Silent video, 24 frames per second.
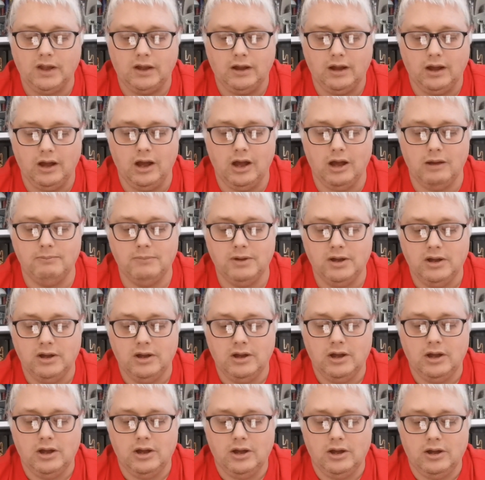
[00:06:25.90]
So
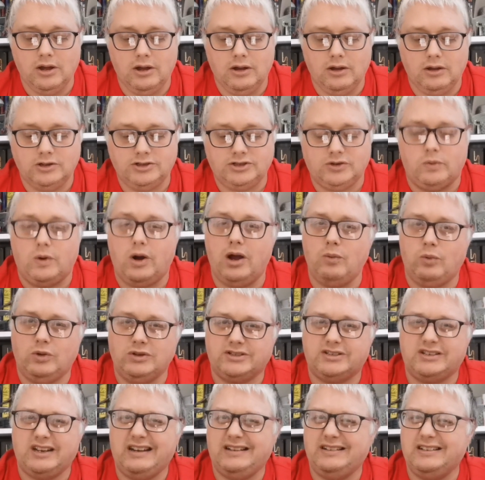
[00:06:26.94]
I want
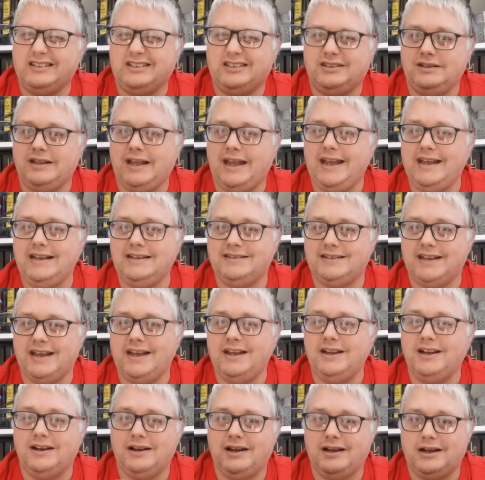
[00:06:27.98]
something that's
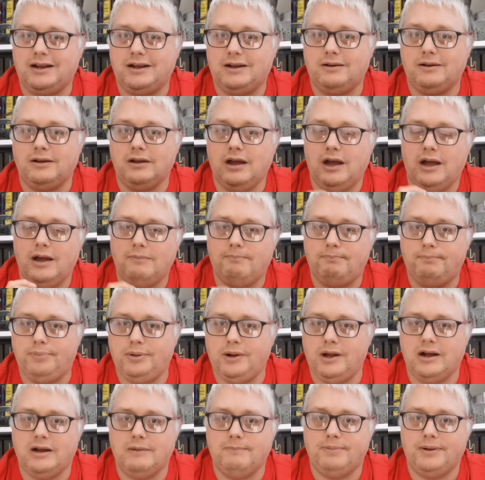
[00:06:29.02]
easy,
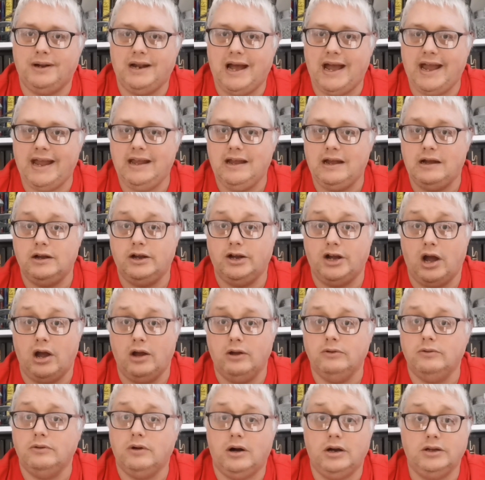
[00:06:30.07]
plug and play and
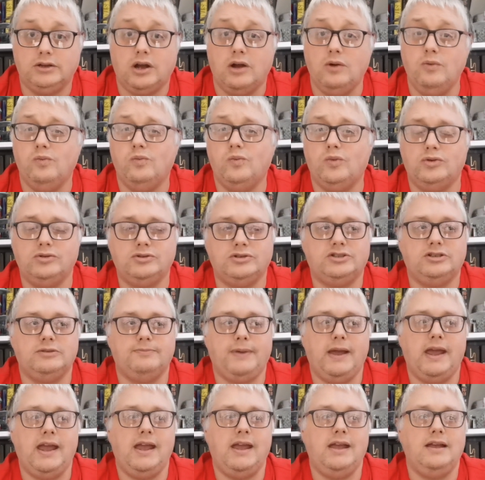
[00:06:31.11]
go. I don't want to
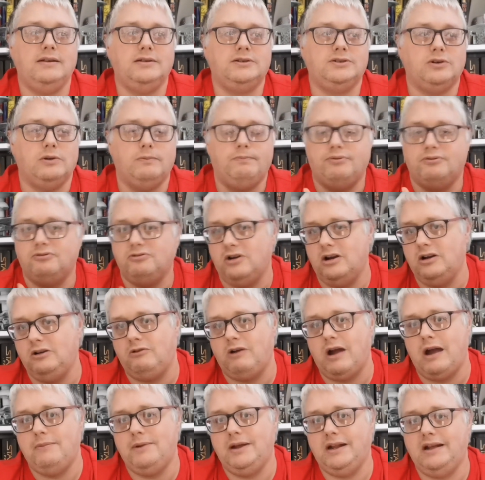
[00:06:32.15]
be sort of
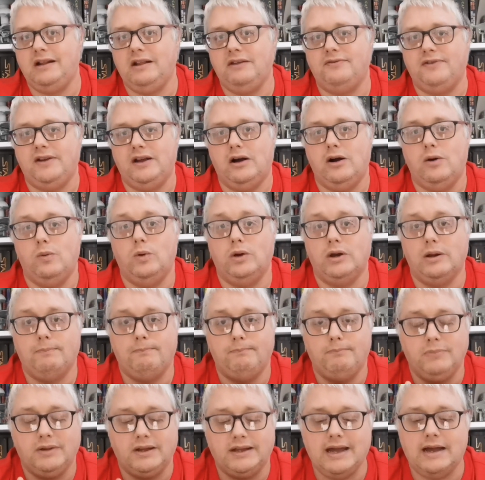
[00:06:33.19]
programming anything. I want to
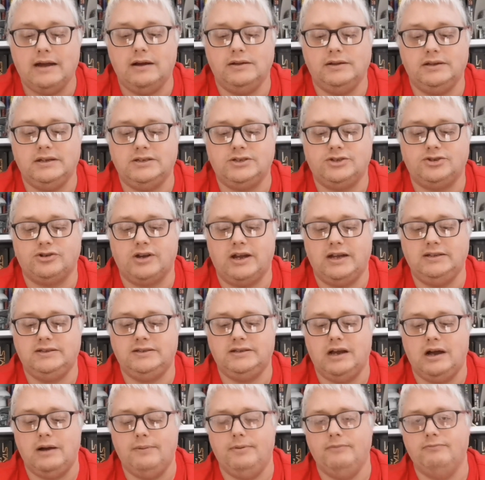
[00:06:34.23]
get this train
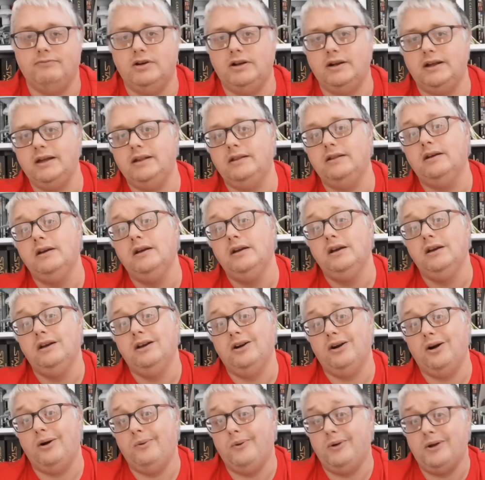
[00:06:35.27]
set up and running.
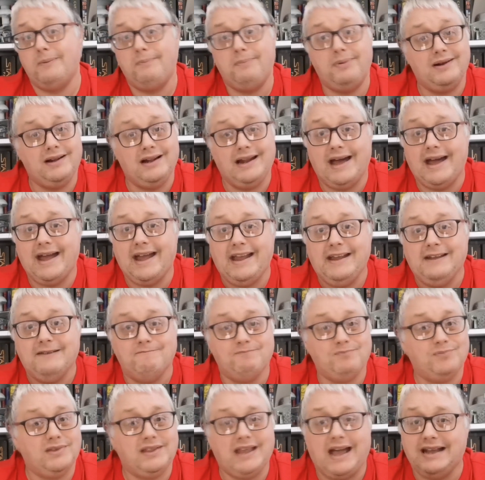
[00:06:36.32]
I want to play.
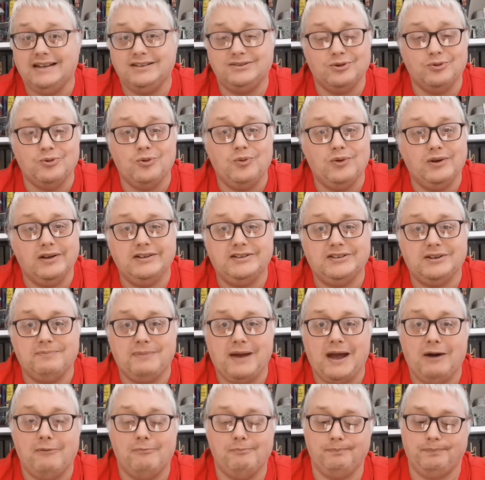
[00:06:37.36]
That is all what it's
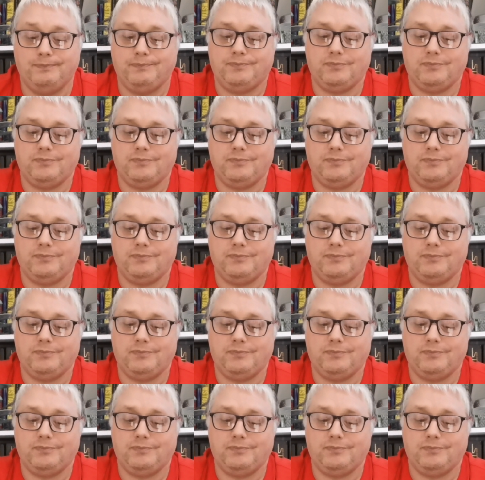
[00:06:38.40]
about.